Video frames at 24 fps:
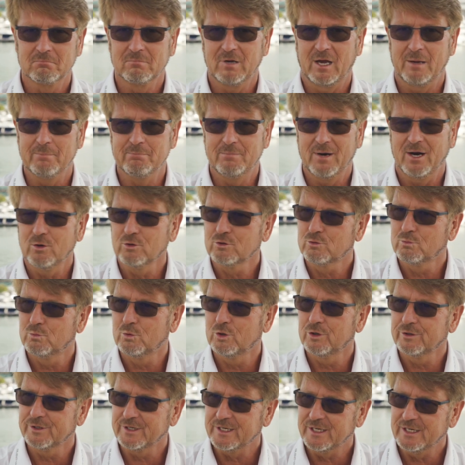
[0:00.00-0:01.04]
about
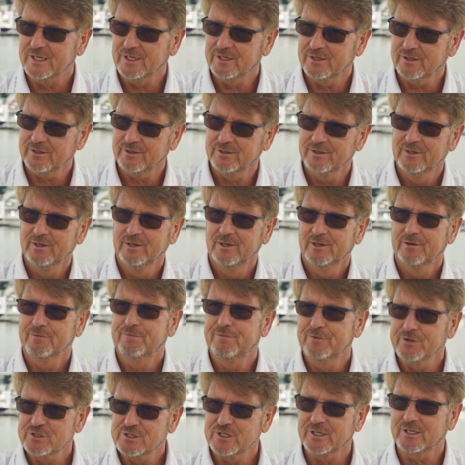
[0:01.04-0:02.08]
1 year
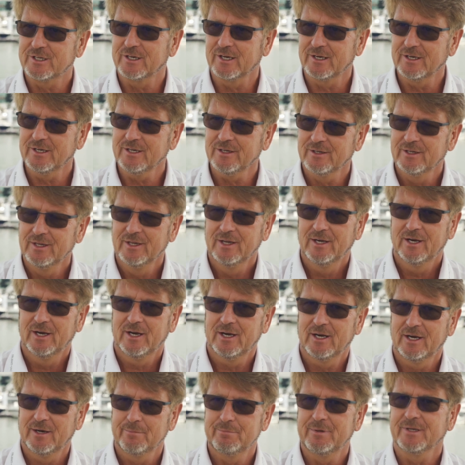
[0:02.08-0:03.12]
physically,
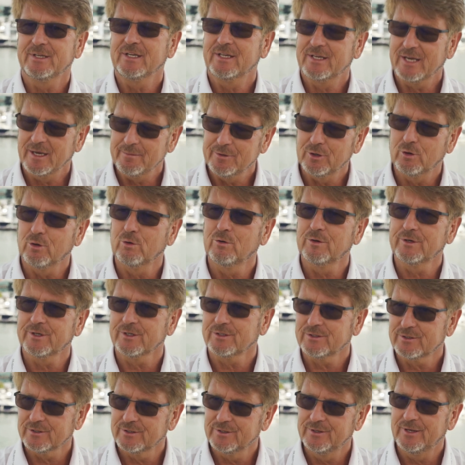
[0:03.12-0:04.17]
but it can be
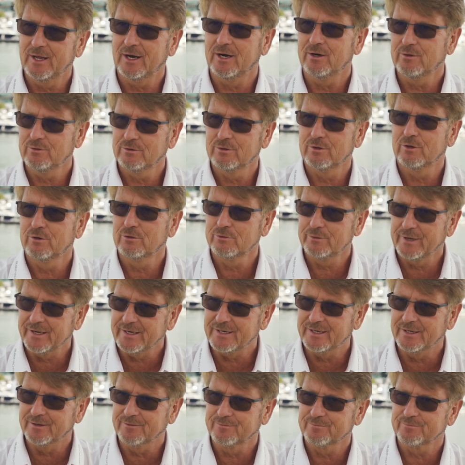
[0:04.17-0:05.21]
ordered now
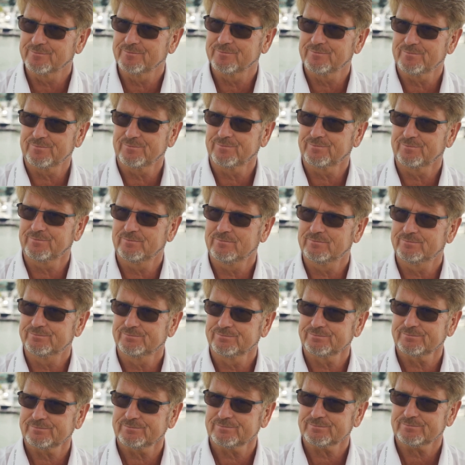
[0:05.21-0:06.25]
already. Yeah.
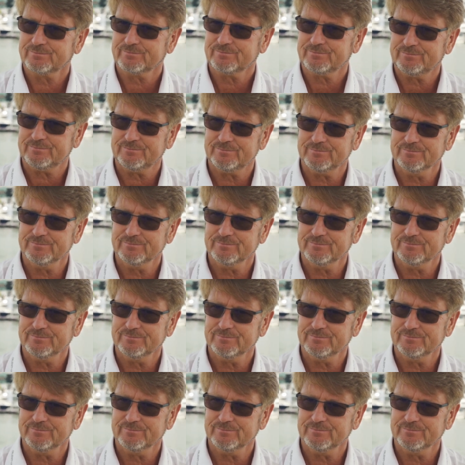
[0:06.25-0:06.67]
Excellent.